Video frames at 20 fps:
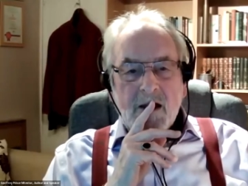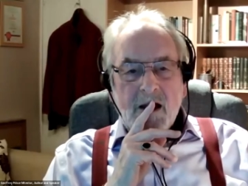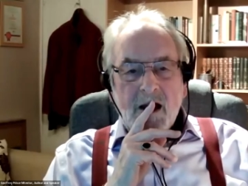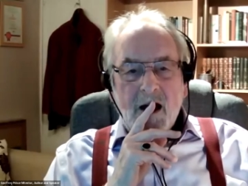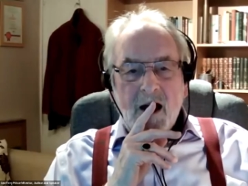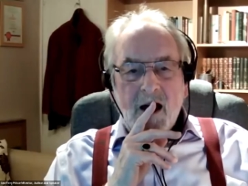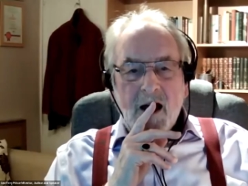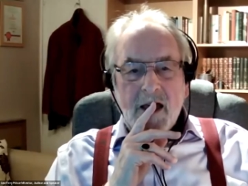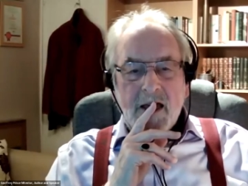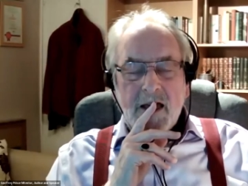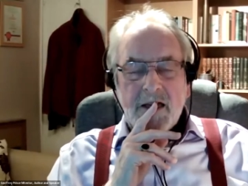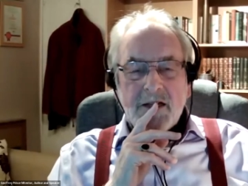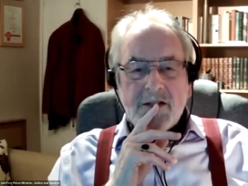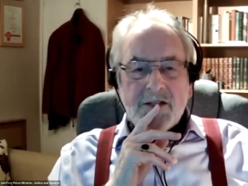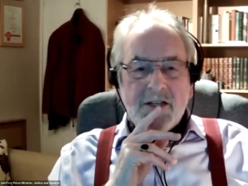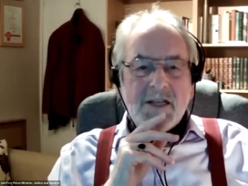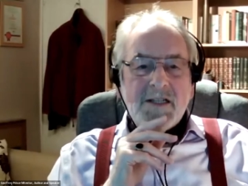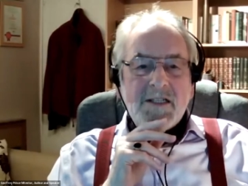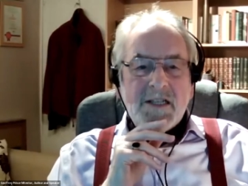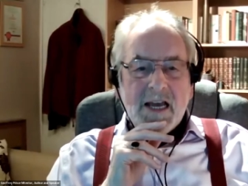I
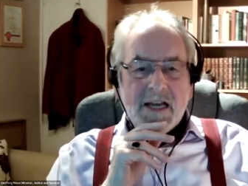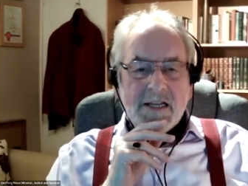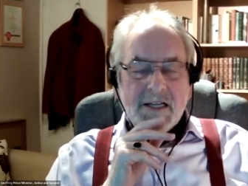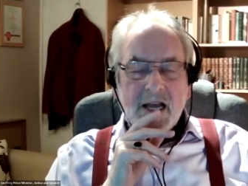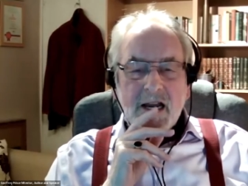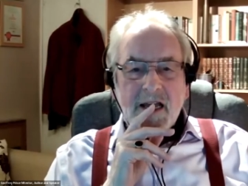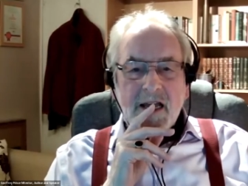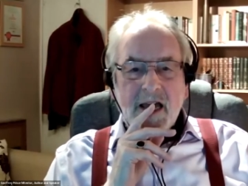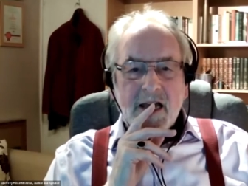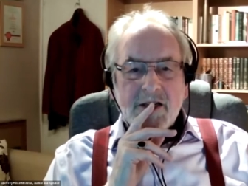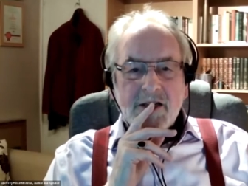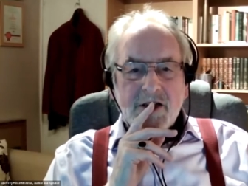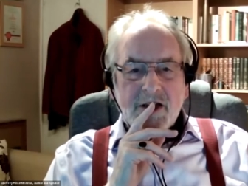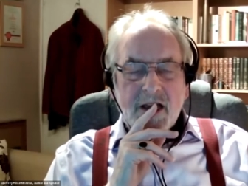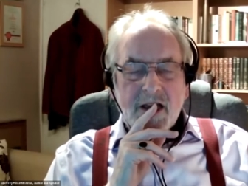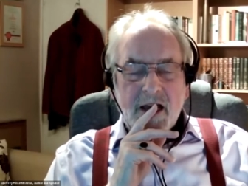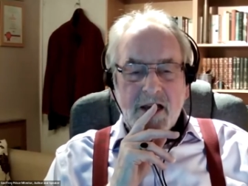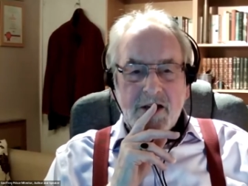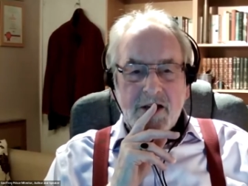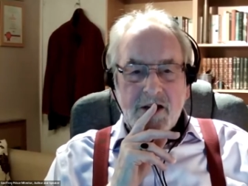didn't get any
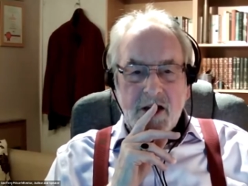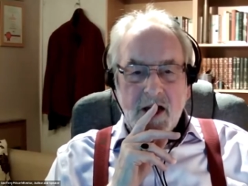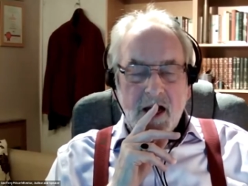education.